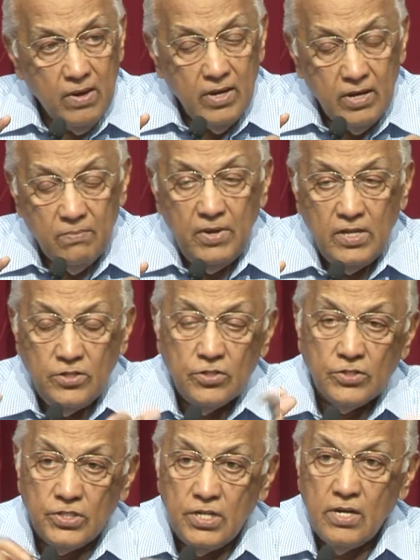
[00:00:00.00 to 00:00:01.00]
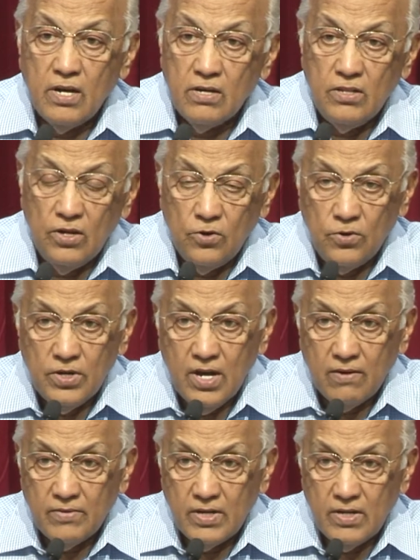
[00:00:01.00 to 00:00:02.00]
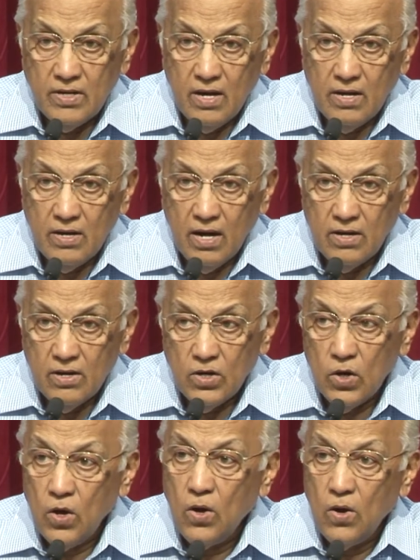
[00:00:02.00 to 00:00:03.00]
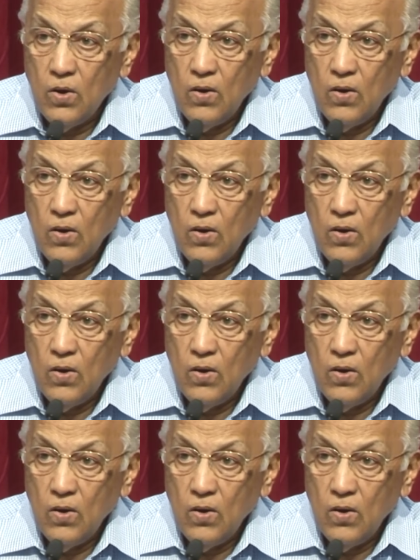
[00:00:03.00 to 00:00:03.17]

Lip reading: it means you're still under the old covenant and under law.